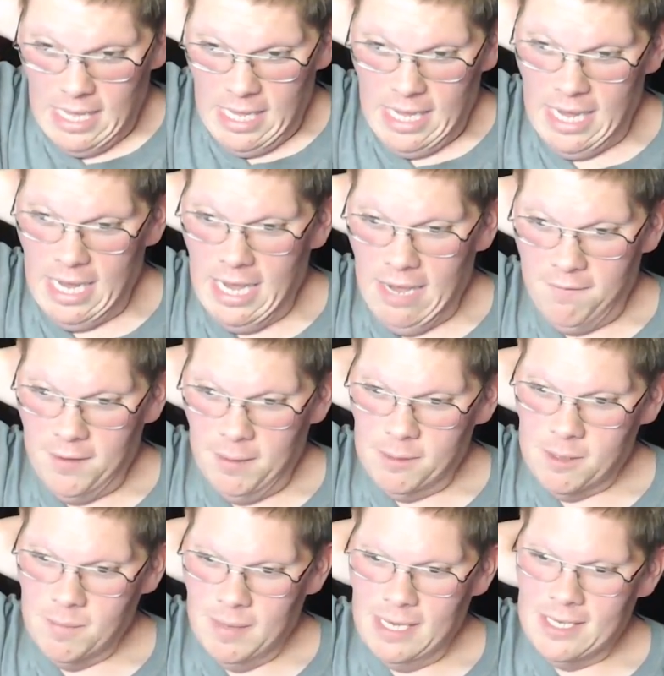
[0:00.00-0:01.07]
Yeah,
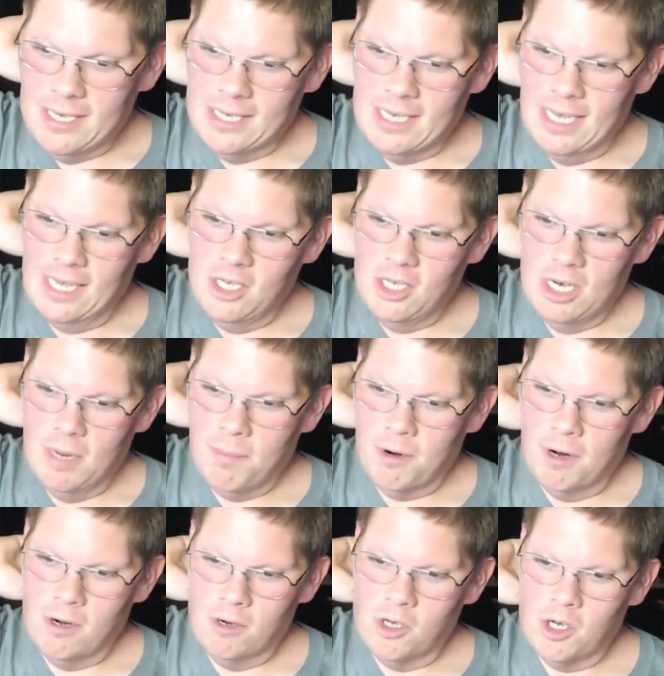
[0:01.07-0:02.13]
Flips May says inkjet
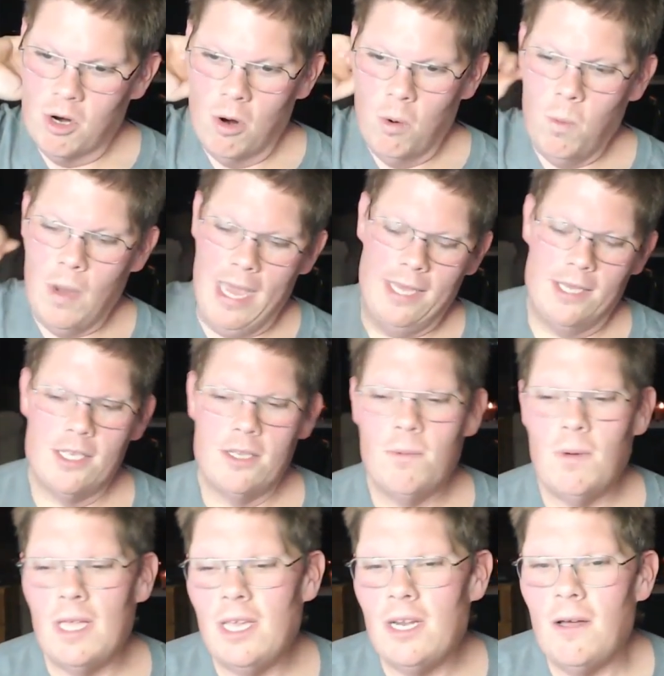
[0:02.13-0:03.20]
printers are a waste.
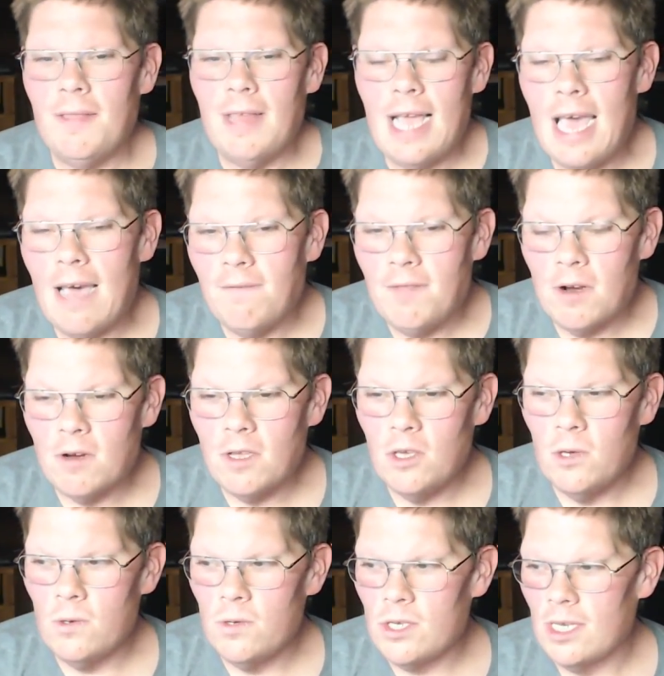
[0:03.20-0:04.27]
Well, you know, they have their
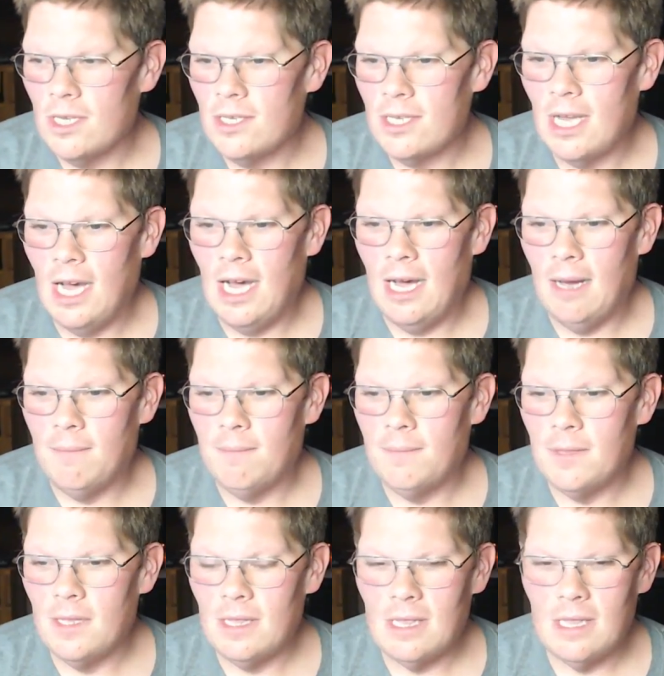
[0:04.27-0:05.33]
uses. Um,
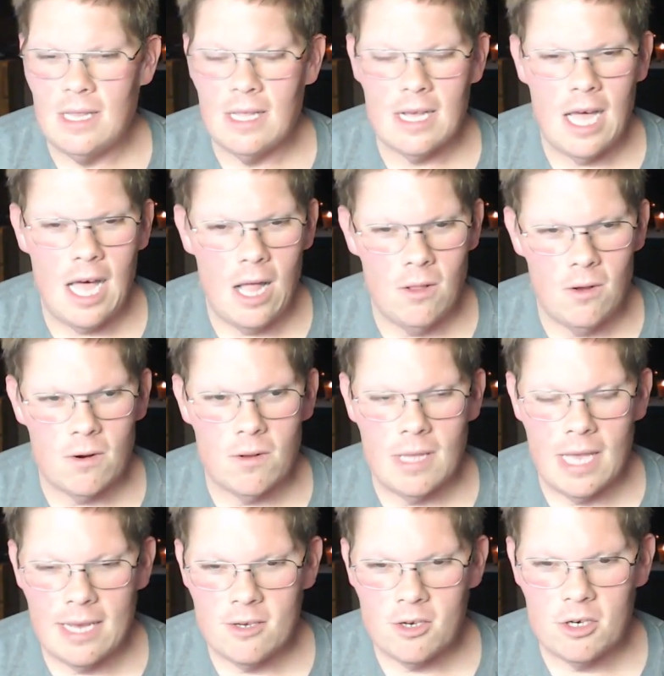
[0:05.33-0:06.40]
color
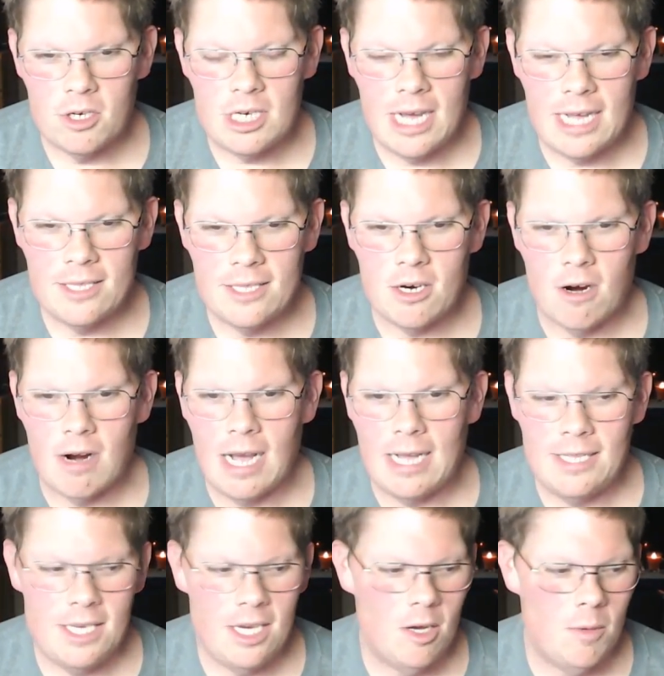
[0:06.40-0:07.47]
laser jets are
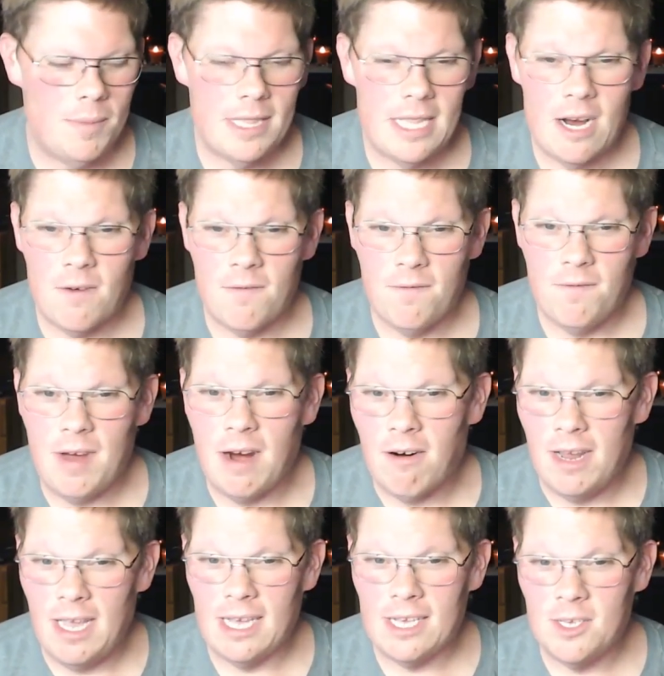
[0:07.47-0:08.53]
ideal, but they're
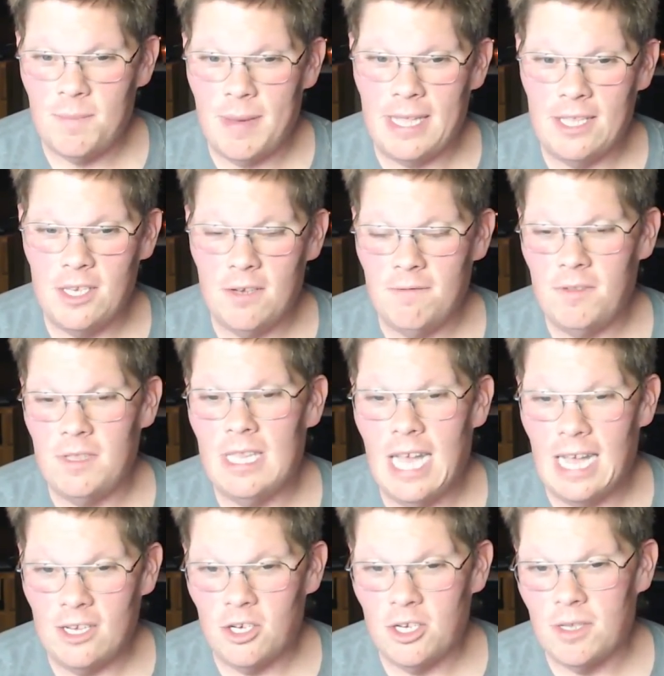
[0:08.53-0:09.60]
very expensive,
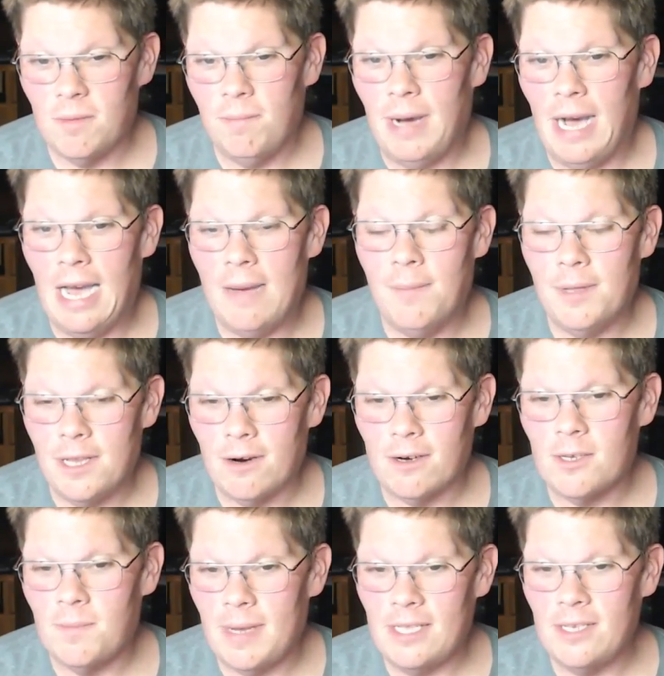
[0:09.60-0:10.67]
not just to buy, but they're
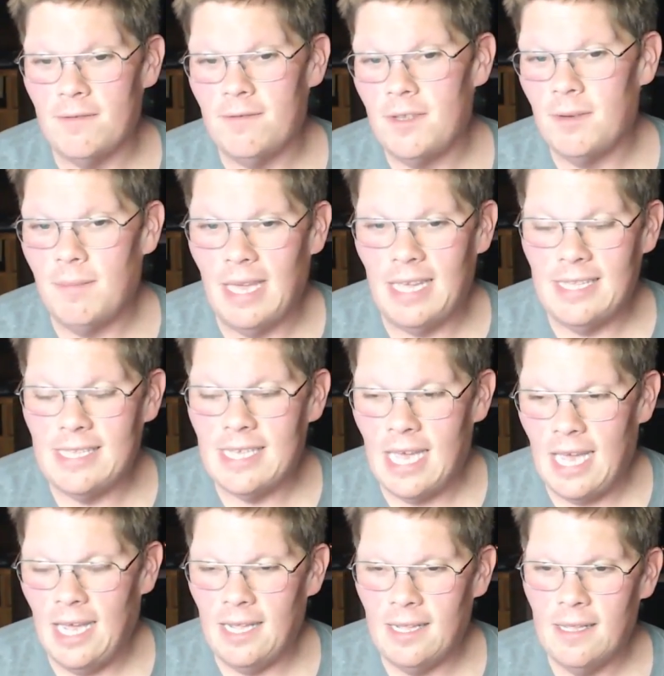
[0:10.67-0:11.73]
expensive to
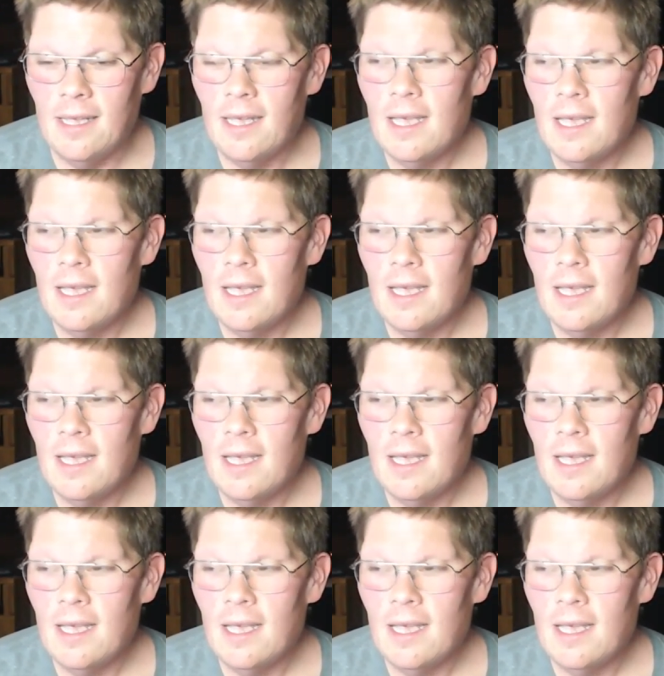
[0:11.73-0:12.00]
maintain.